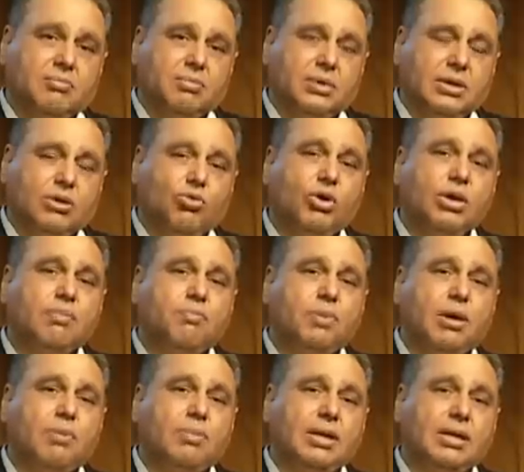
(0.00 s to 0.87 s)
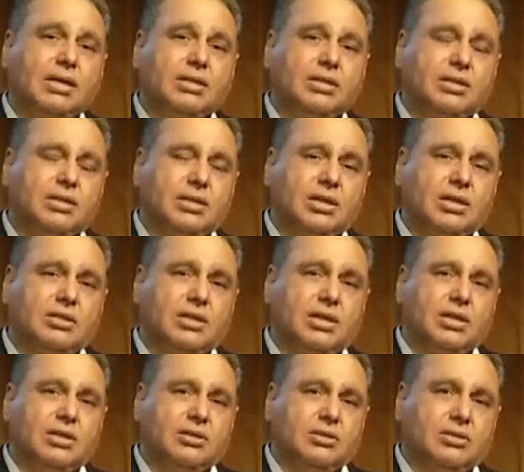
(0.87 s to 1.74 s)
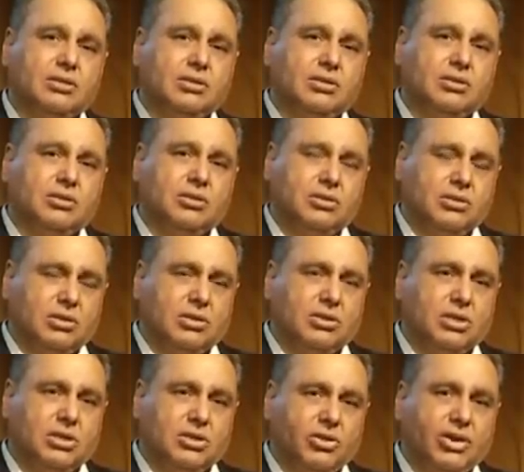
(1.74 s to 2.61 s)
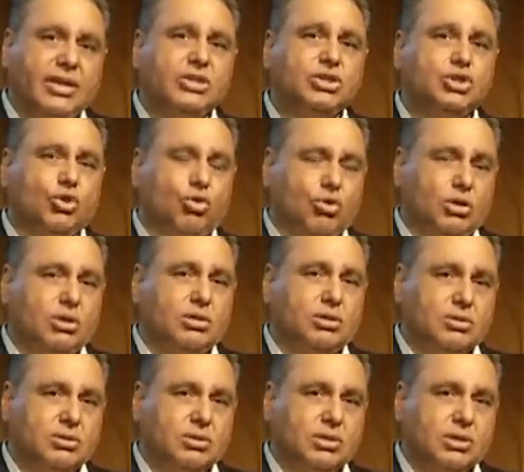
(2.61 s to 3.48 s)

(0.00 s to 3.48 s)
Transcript: But going public, the threshold,